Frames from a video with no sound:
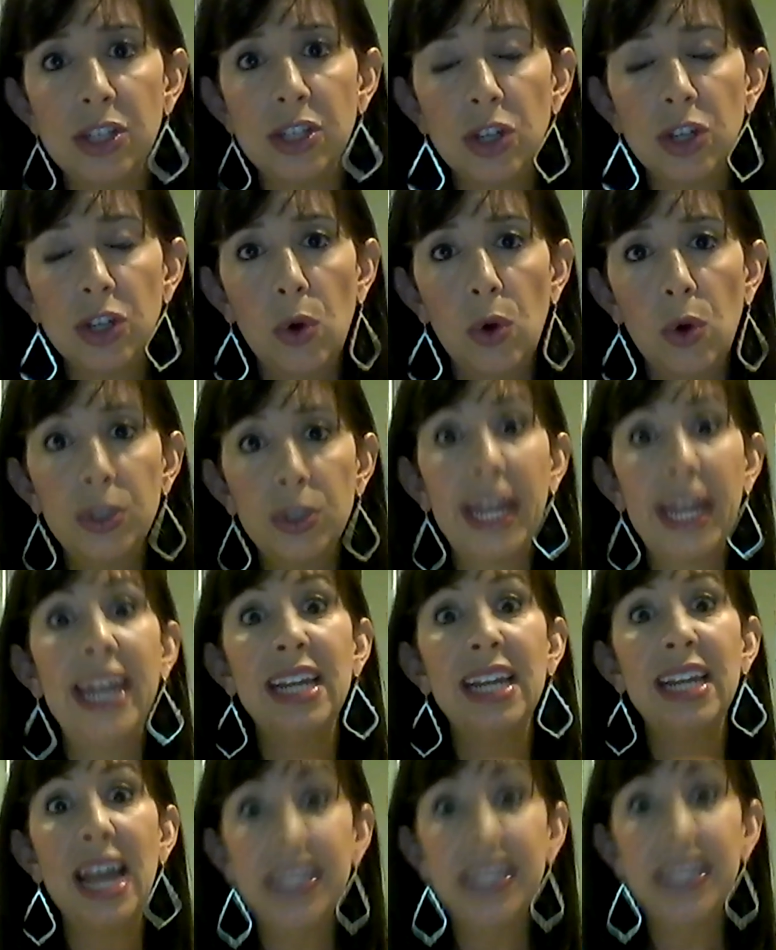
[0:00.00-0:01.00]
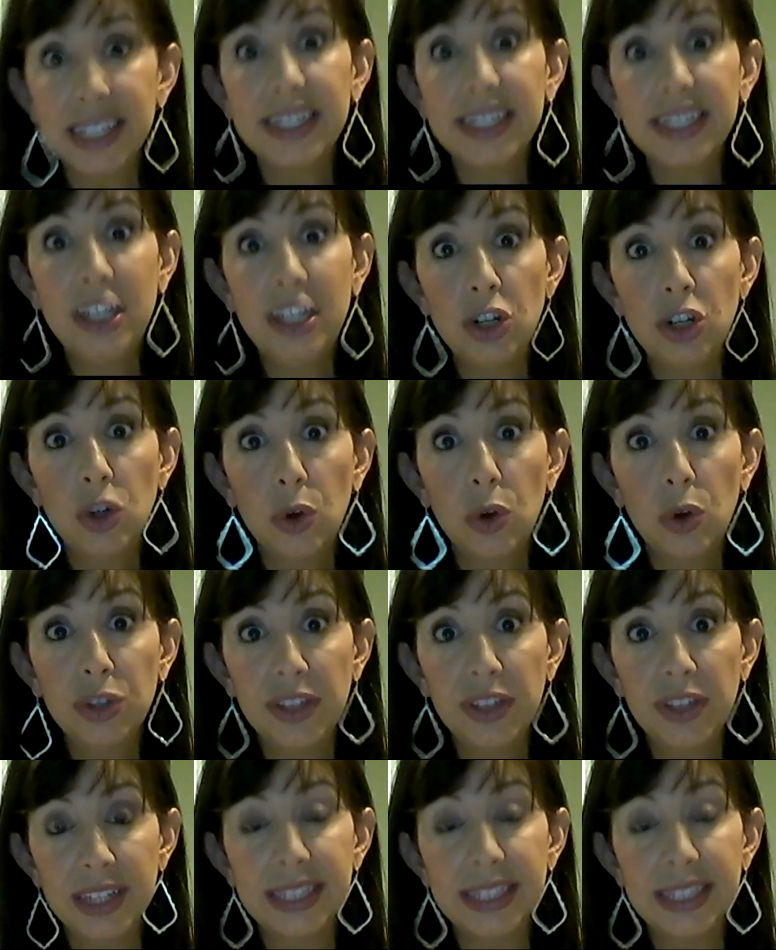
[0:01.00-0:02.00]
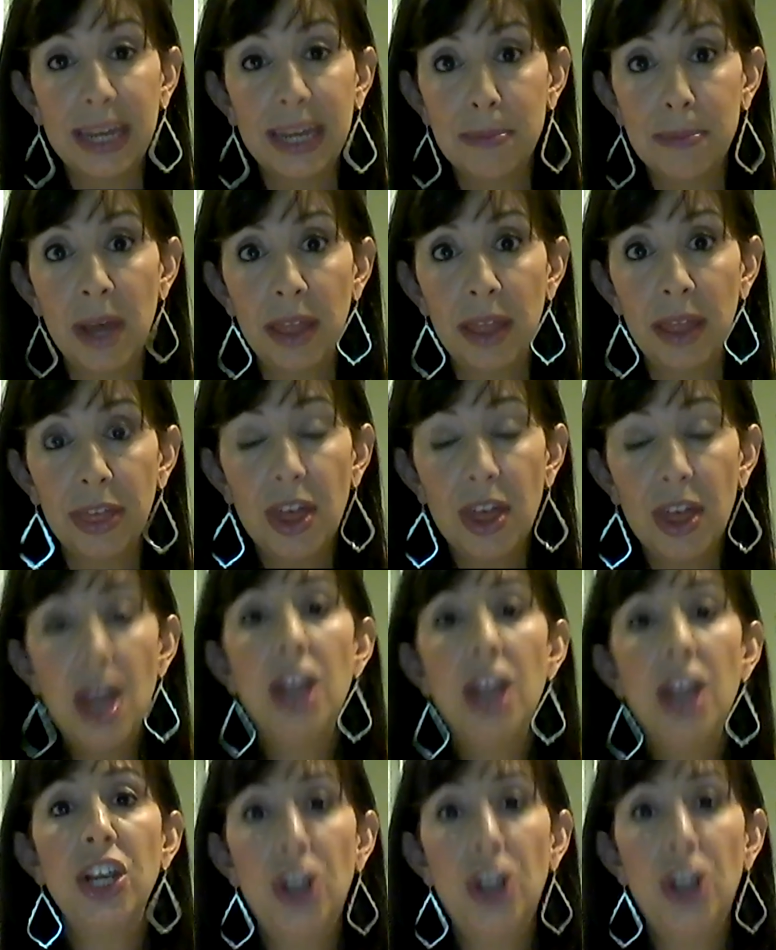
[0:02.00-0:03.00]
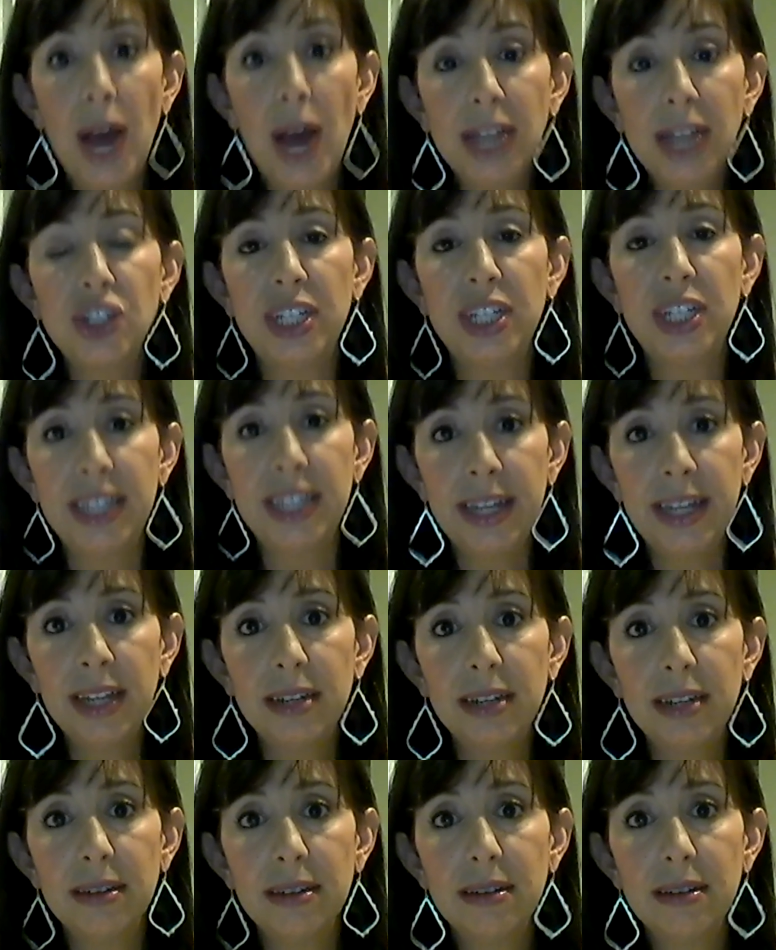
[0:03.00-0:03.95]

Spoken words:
to gold and got to senior gold in the same month. You know how she did it?